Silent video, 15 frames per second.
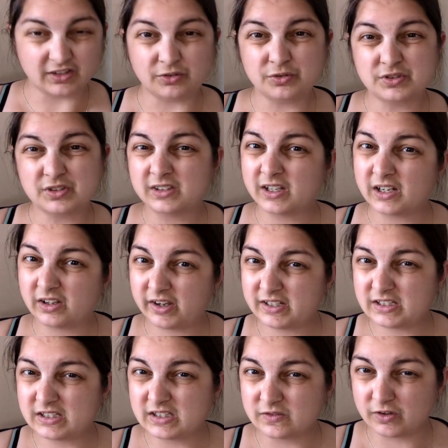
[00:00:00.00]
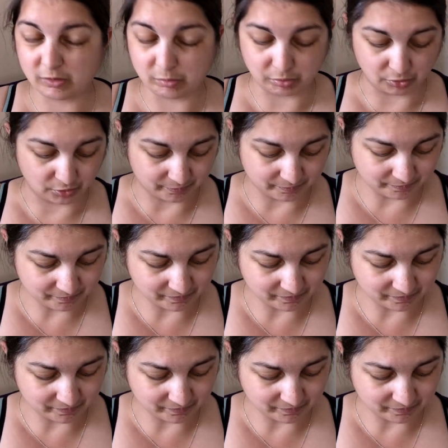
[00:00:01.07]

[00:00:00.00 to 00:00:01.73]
Also, their lighting is very poor.